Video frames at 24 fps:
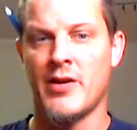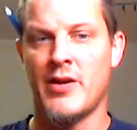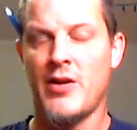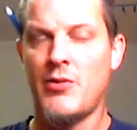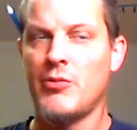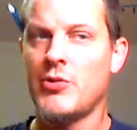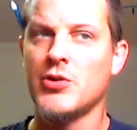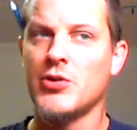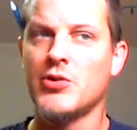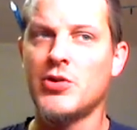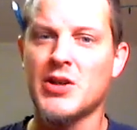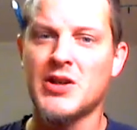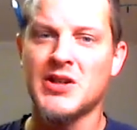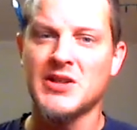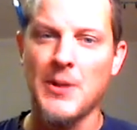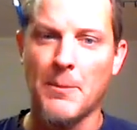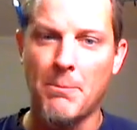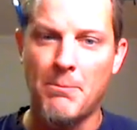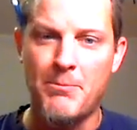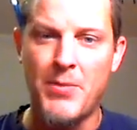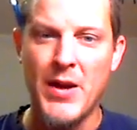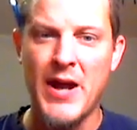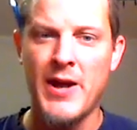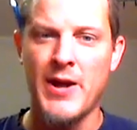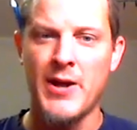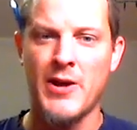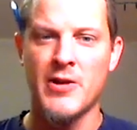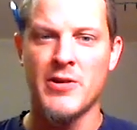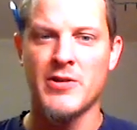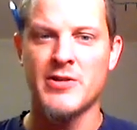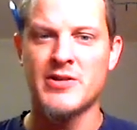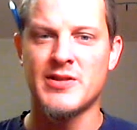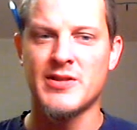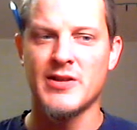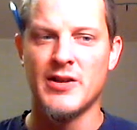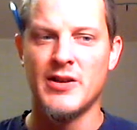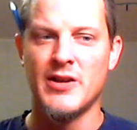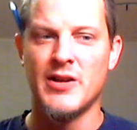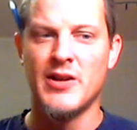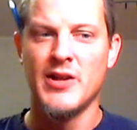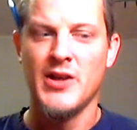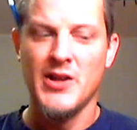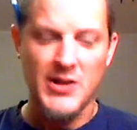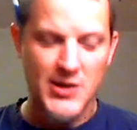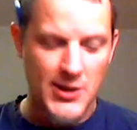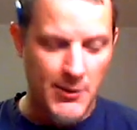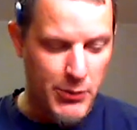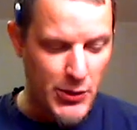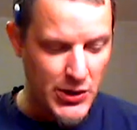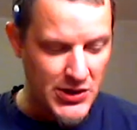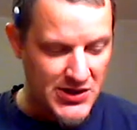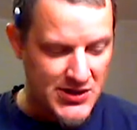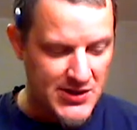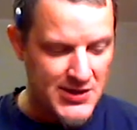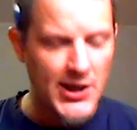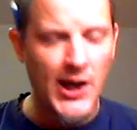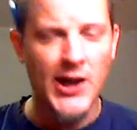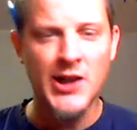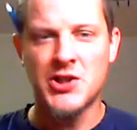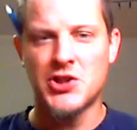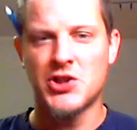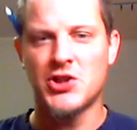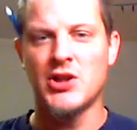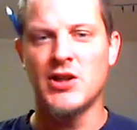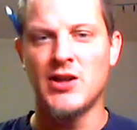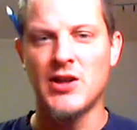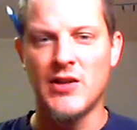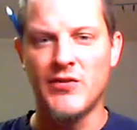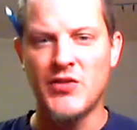And when you look at the Bears, the production